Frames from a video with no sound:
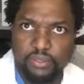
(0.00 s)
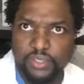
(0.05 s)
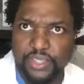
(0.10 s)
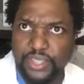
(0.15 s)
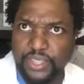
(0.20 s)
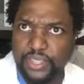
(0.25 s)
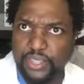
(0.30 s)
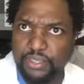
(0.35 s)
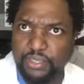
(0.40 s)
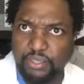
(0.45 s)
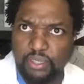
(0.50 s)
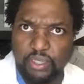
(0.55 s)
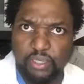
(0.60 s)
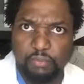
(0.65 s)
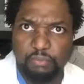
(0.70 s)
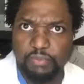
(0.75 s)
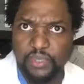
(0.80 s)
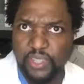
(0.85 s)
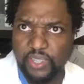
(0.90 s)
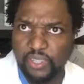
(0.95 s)
their
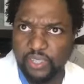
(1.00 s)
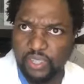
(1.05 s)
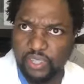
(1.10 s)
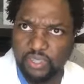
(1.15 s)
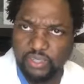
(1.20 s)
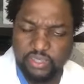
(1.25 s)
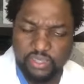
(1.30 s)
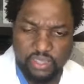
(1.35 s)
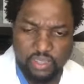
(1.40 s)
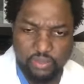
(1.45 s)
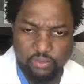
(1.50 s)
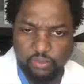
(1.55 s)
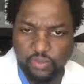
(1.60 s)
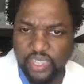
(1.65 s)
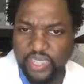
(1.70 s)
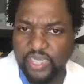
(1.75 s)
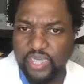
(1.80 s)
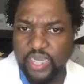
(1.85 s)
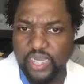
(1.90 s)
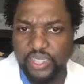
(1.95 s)
ability to
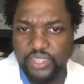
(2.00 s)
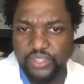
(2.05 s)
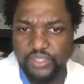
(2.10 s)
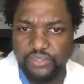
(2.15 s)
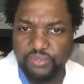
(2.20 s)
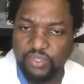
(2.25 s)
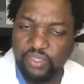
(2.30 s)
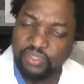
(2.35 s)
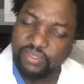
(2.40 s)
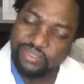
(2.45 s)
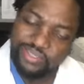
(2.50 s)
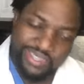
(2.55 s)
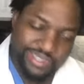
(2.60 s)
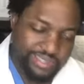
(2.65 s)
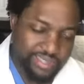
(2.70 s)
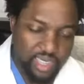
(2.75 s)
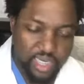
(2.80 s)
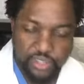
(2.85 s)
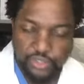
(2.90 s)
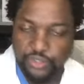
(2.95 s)
regain strength.
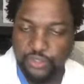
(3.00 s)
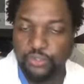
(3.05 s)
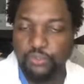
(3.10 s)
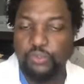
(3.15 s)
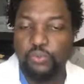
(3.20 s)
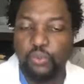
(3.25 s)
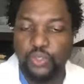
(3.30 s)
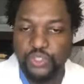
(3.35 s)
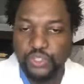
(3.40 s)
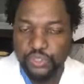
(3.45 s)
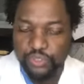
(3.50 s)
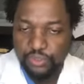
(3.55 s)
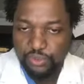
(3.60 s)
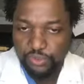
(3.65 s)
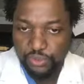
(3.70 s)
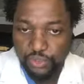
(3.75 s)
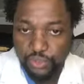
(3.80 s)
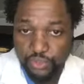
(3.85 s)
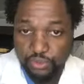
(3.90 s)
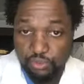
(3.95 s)
That's not true. What you can
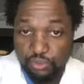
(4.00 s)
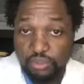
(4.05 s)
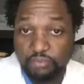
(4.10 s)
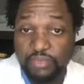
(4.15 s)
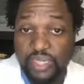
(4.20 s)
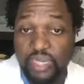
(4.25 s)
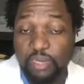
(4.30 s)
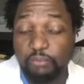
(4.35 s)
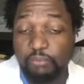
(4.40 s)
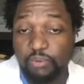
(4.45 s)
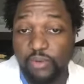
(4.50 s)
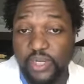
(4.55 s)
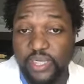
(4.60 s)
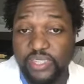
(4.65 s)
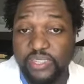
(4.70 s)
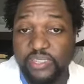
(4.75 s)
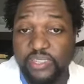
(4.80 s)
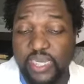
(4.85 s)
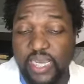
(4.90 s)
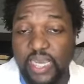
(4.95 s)
do is trim that
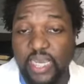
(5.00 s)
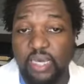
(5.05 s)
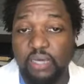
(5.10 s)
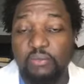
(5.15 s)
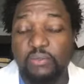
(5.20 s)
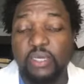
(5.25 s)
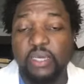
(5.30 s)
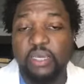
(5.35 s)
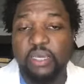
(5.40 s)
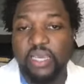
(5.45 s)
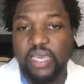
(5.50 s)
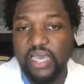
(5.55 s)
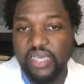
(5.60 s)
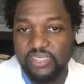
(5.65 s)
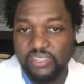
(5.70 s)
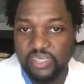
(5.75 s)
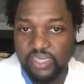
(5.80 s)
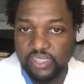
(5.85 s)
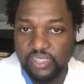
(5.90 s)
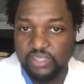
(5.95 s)
brace down
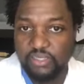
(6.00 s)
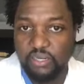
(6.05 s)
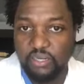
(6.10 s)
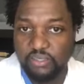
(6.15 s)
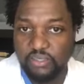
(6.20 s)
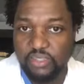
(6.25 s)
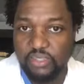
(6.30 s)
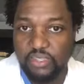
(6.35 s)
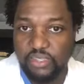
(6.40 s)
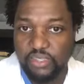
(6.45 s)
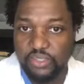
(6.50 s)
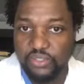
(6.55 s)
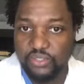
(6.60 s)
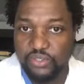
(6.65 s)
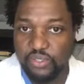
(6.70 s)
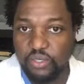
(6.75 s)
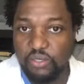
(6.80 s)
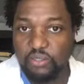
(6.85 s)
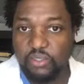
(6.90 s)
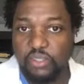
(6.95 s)
as they start to get
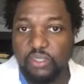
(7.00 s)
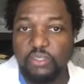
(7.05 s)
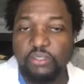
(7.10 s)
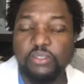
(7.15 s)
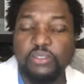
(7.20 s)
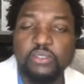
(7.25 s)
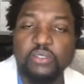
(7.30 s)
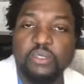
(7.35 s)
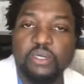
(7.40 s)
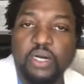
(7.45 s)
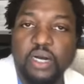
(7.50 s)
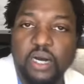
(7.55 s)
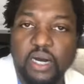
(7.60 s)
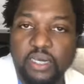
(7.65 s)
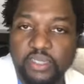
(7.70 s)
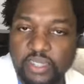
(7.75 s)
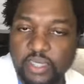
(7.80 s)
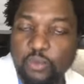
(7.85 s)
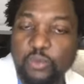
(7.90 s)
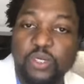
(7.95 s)
stronger.
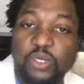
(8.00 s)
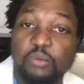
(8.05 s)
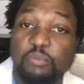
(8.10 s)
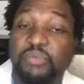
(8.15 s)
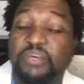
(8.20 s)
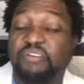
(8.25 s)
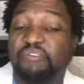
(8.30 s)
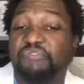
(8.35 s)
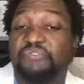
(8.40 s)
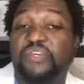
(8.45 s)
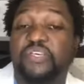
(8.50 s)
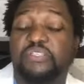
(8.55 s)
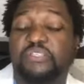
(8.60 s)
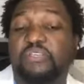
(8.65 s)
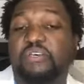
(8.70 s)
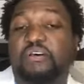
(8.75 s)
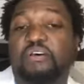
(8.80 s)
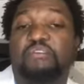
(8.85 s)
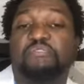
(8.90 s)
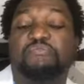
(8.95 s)
I think one of the benefits
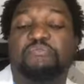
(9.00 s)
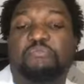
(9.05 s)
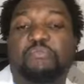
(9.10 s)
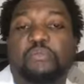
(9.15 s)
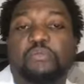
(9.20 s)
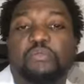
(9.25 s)
of